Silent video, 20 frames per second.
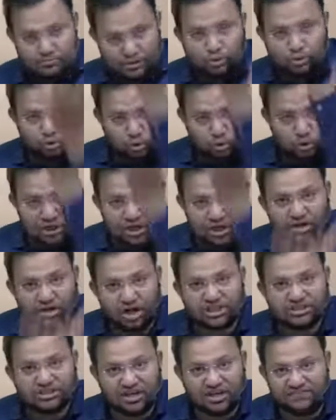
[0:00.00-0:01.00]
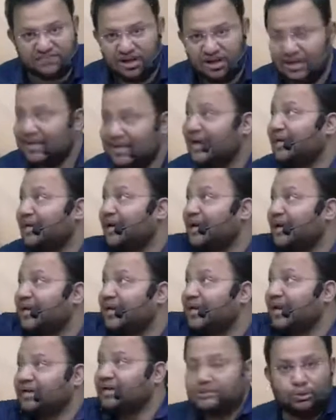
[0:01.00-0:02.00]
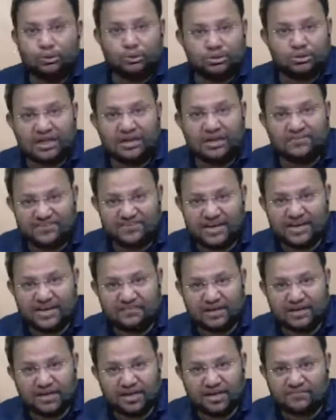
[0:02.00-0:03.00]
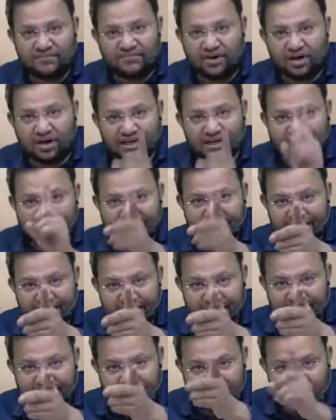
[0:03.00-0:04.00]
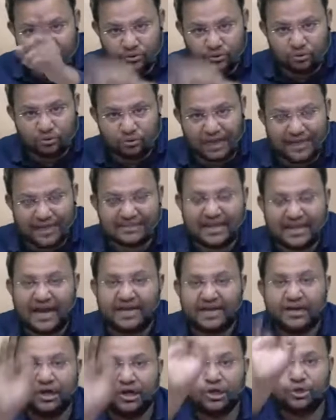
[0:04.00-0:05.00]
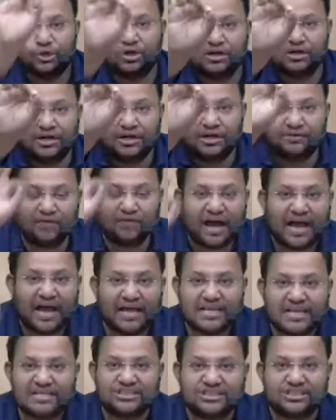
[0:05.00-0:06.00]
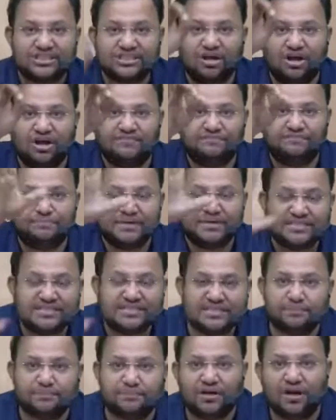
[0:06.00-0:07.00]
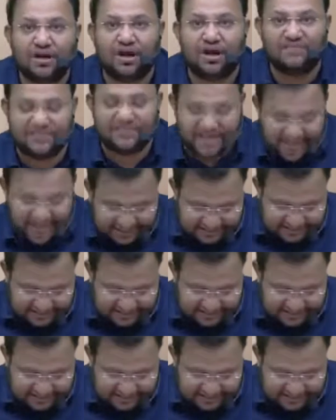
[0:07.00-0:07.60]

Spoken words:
total cost of all category and total fair value of all category, if you do like that, you are in violation of principle of AS